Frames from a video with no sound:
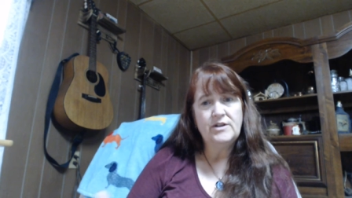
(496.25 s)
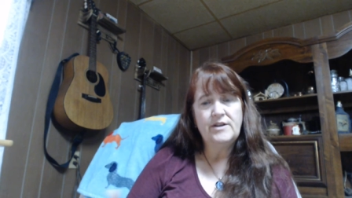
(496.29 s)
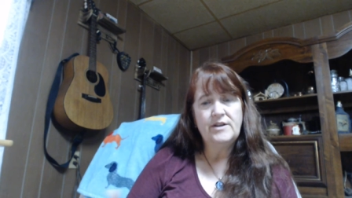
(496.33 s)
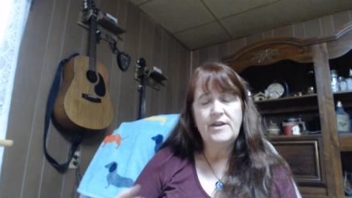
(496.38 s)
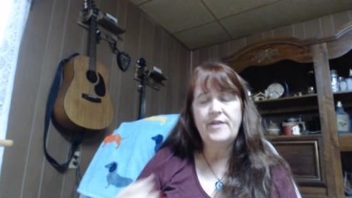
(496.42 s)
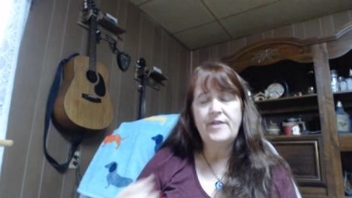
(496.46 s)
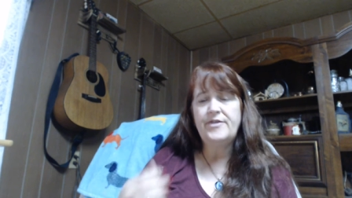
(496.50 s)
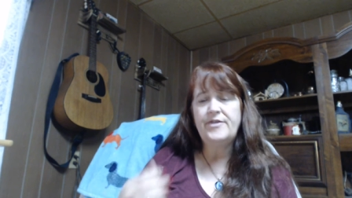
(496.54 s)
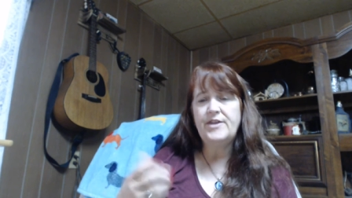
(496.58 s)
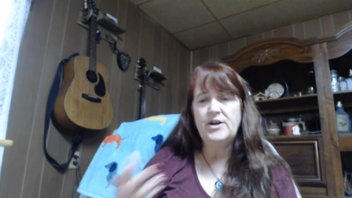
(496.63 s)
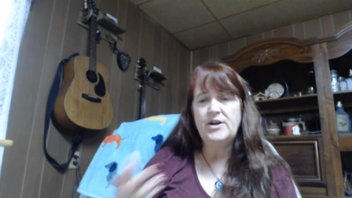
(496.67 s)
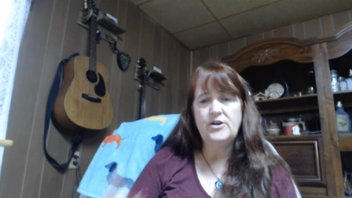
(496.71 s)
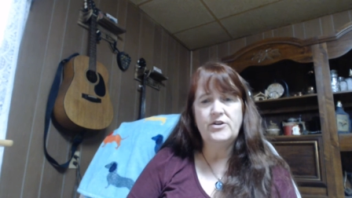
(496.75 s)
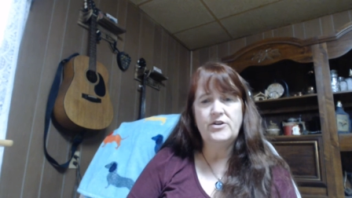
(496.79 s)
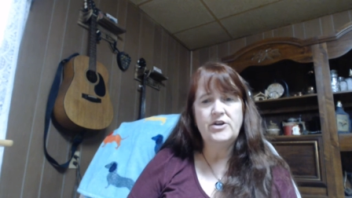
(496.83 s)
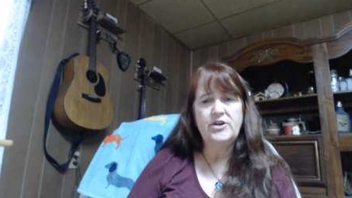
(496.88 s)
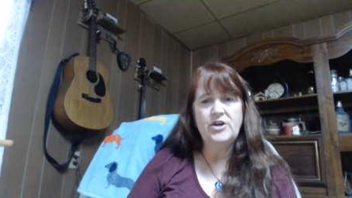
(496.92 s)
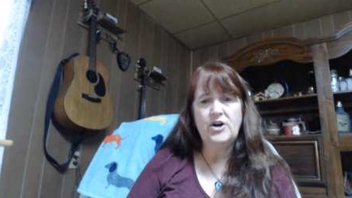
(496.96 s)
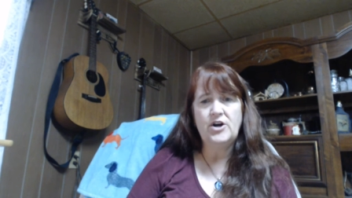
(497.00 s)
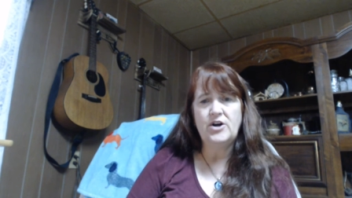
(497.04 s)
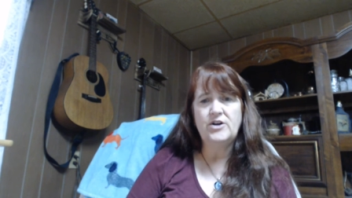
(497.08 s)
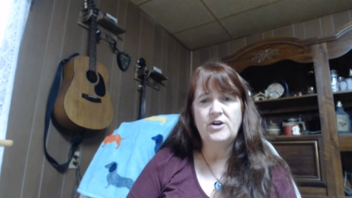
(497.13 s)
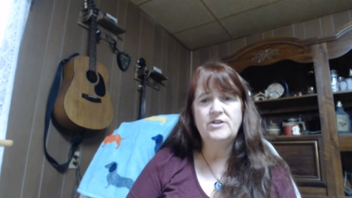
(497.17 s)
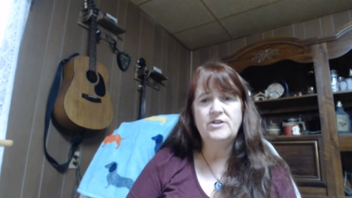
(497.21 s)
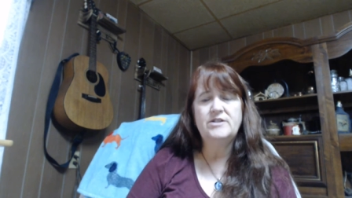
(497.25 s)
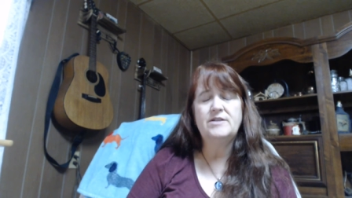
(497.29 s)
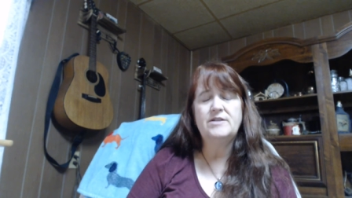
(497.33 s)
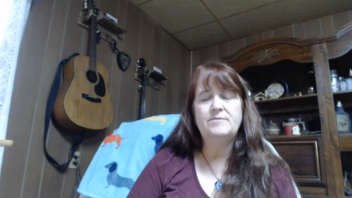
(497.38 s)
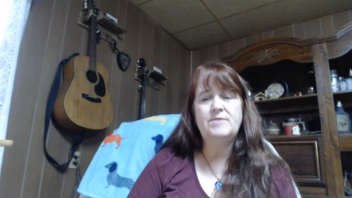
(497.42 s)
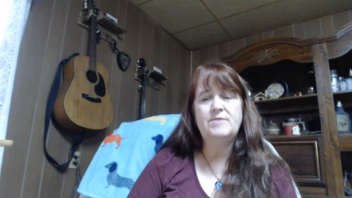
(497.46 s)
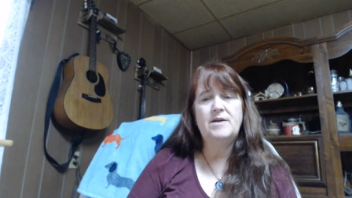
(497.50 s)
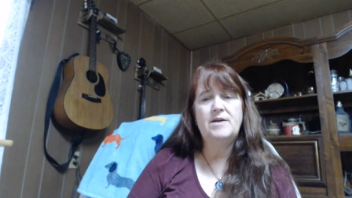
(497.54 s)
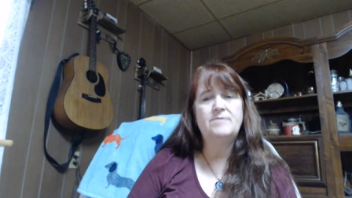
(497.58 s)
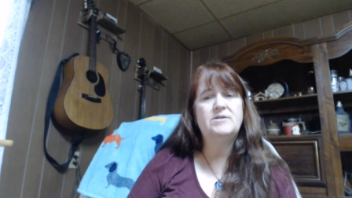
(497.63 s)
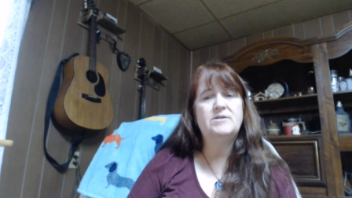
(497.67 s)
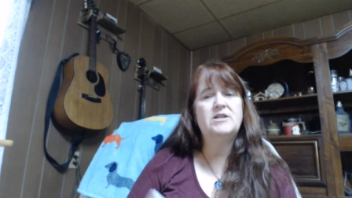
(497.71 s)
the thinner the yarn,
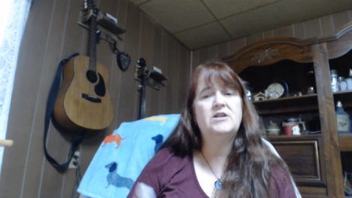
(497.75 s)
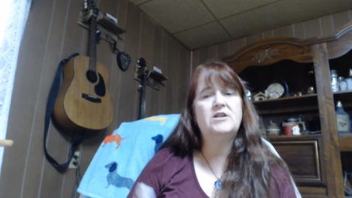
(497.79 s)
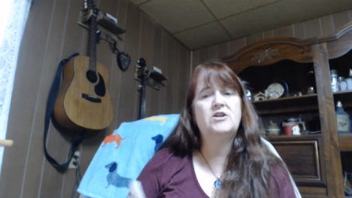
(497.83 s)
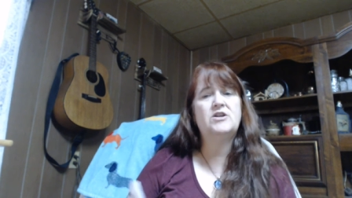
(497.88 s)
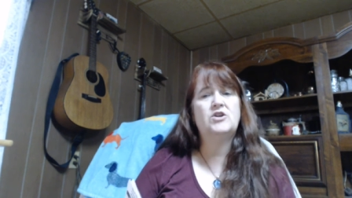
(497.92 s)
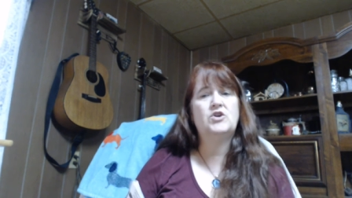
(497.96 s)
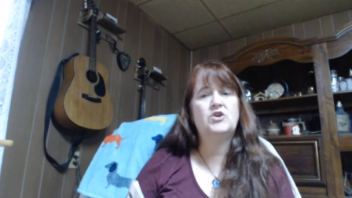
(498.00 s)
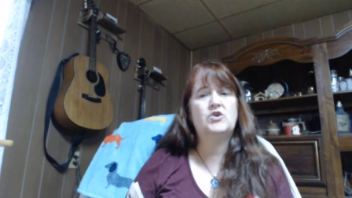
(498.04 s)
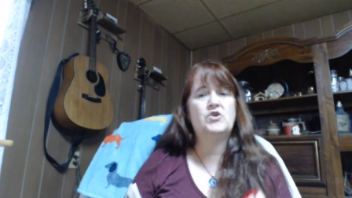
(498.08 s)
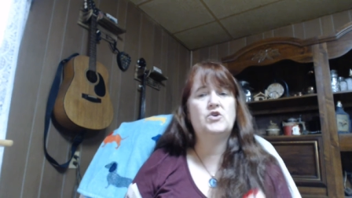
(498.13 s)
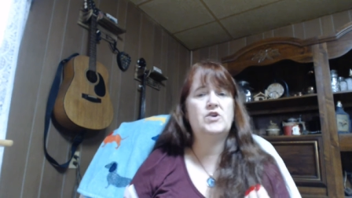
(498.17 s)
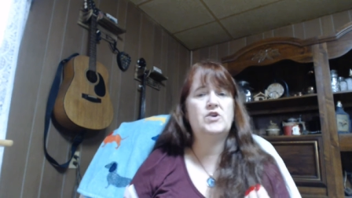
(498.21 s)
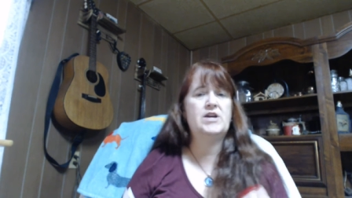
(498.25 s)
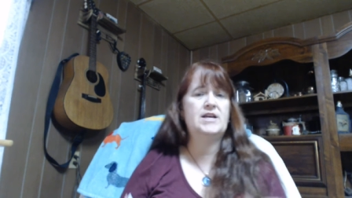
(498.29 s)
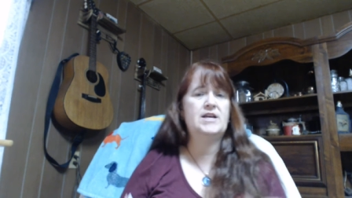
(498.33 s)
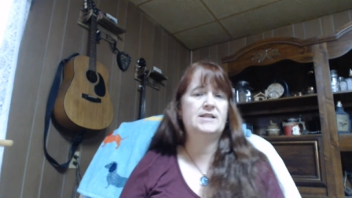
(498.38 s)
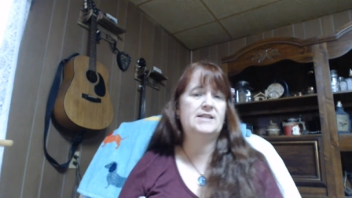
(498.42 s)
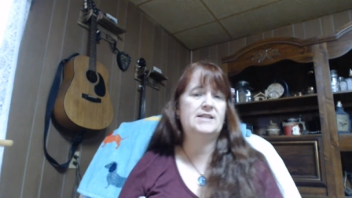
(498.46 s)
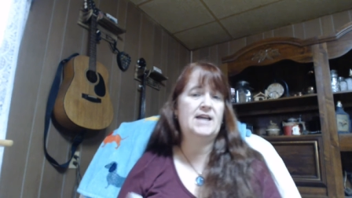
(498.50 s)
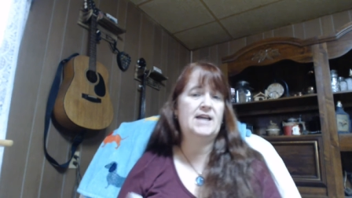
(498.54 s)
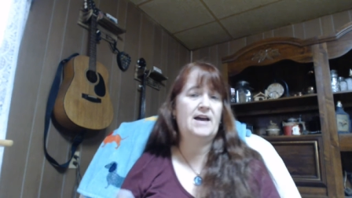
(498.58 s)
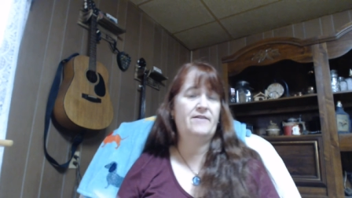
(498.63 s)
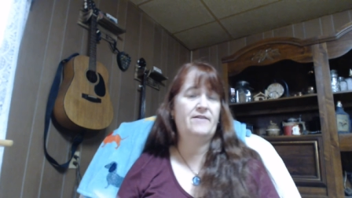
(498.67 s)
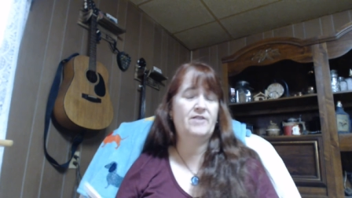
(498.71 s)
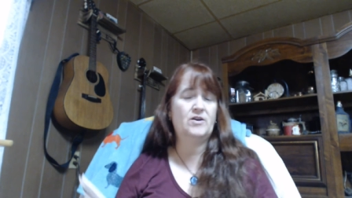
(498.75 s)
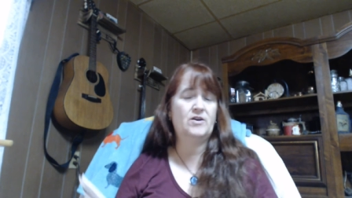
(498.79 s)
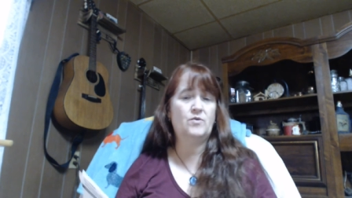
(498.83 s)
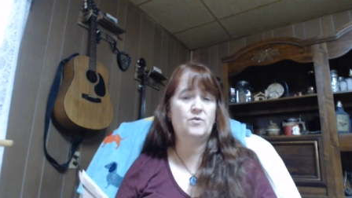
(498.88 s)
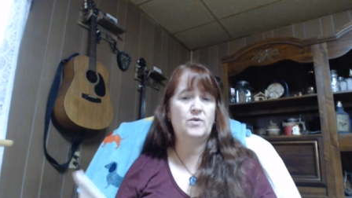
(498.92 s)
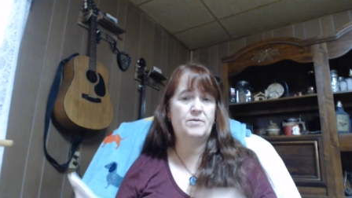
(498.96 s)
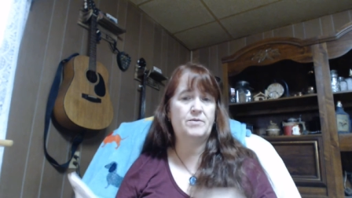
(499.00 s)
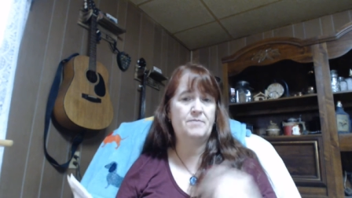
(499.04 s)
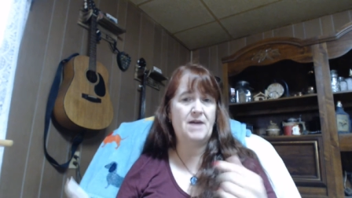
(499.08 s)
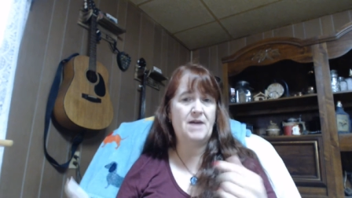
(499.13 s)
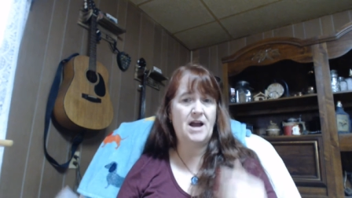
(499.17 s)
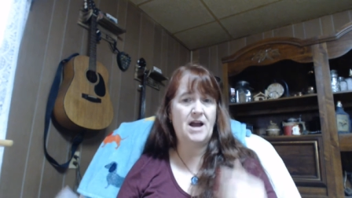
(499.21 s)
sometimes it creates havoc
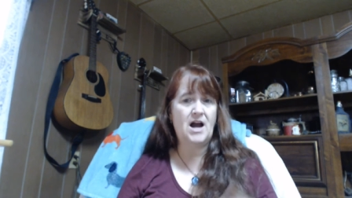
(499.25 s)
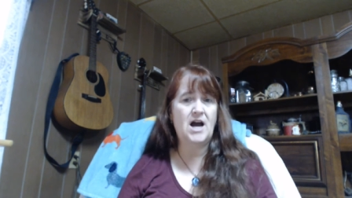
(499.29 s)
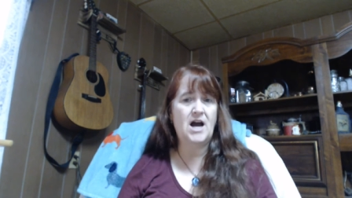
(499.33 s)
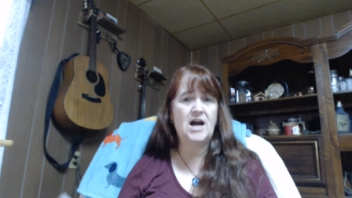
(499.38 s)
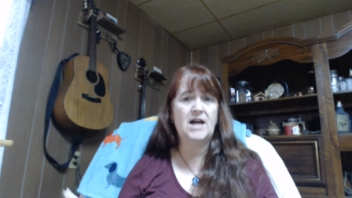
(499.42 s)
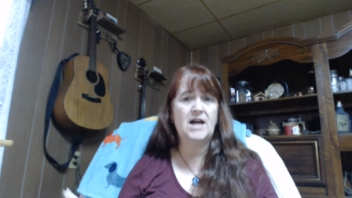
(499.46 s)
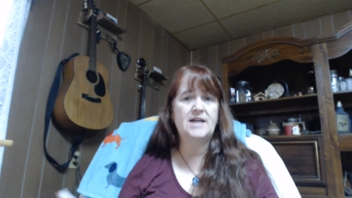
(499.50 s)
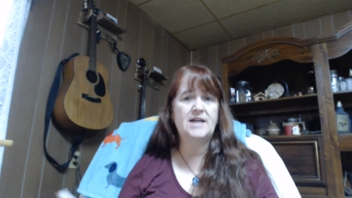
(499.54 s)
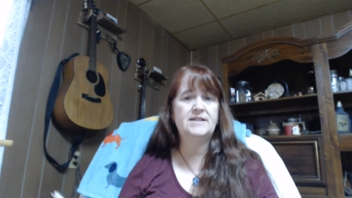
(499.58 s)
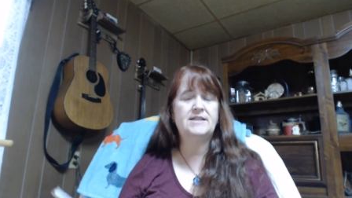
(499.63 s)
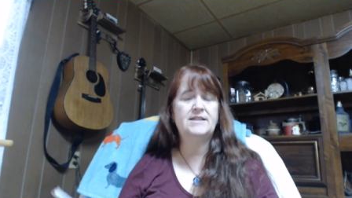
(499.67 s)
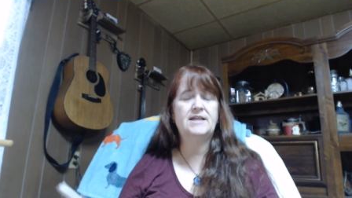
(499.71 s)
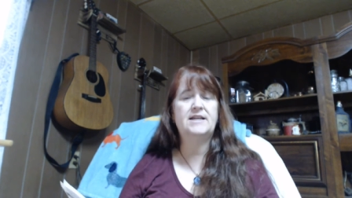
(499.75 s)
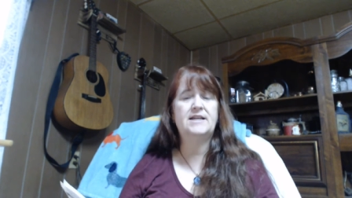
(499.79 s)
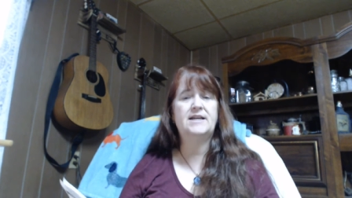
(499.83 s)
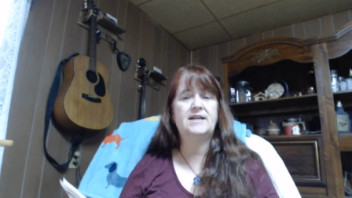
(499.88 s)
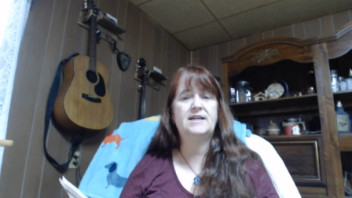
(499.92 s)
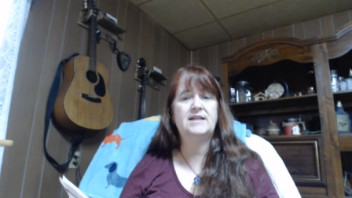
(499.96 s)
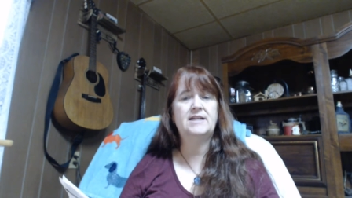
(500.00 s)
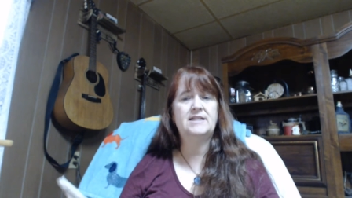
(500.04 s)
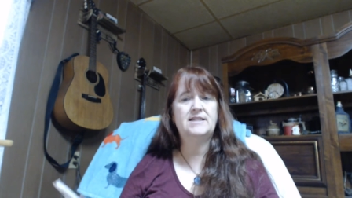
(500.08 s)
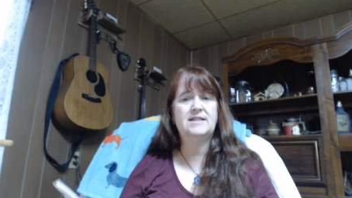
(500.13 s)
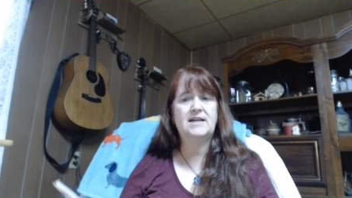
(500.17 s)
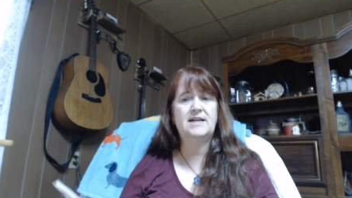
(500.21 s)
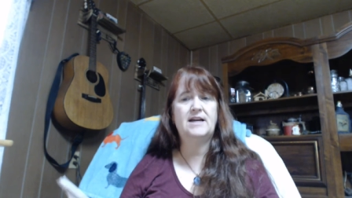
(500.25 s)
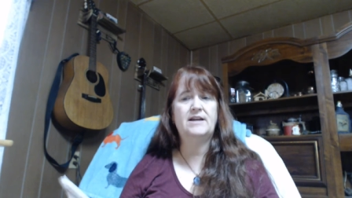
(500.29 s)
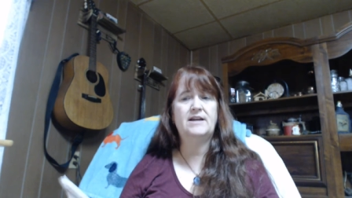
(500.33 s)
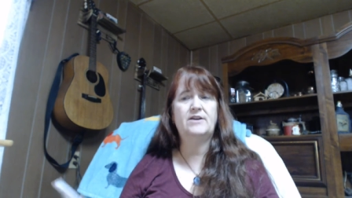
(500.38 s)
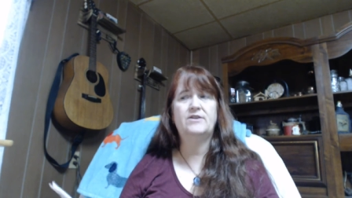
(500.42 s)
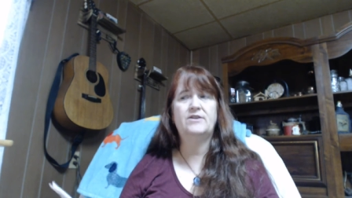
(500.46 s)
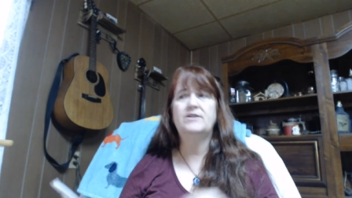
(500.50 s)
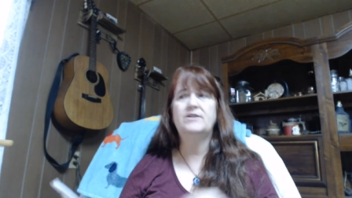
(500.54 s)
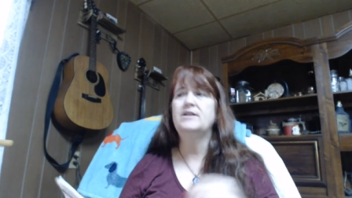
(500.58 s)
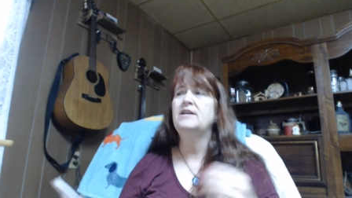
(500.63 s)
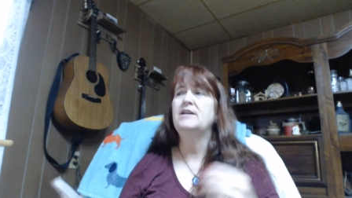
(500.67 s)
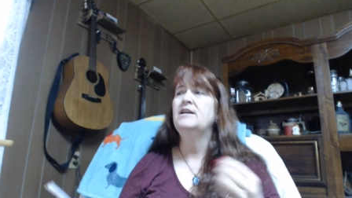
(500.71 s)
with my eyes and I get
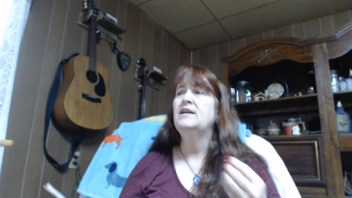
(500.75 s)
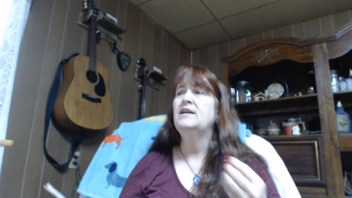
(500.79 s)
tired.